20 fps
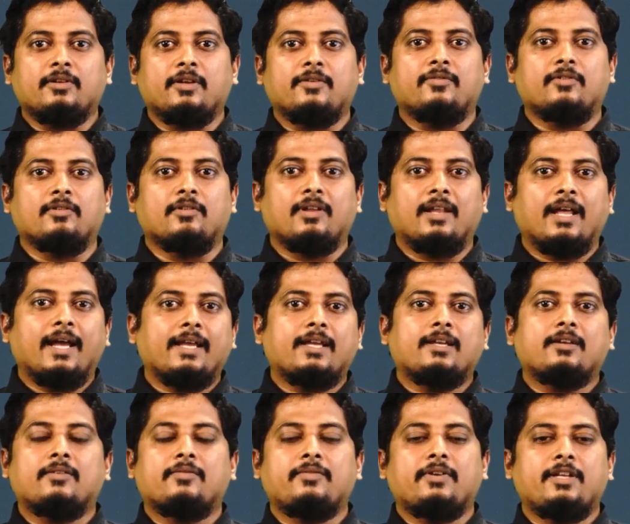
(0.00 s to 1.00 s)
If you
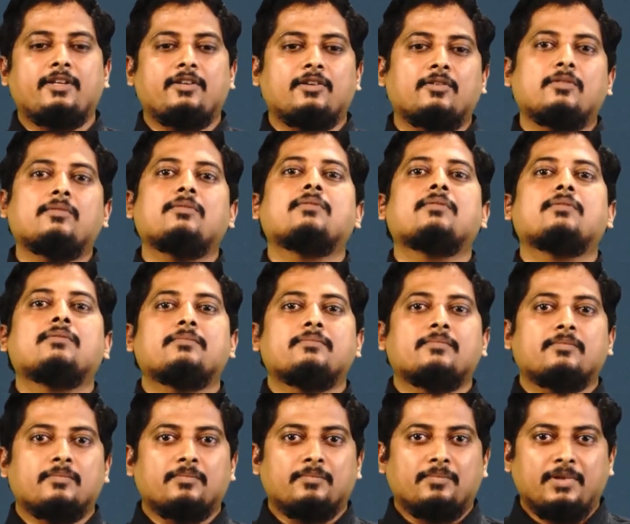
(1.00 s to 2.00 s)
like our video,
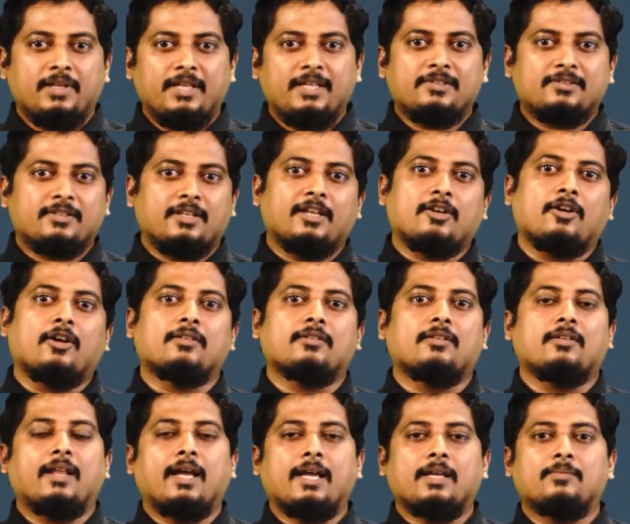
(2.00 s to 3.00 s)
please click on
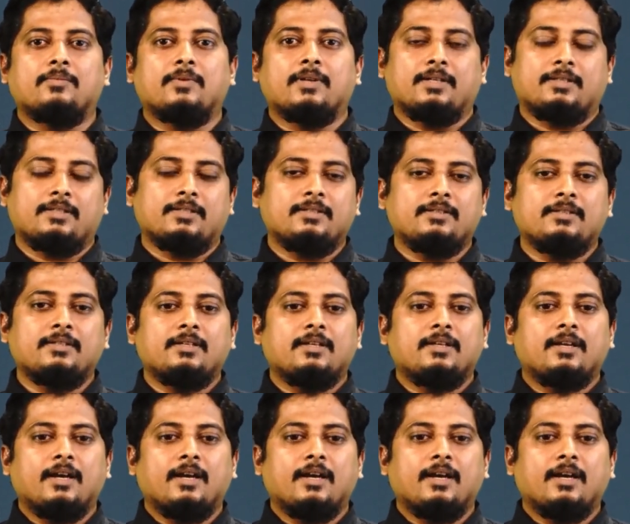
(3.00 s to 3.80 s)
the like button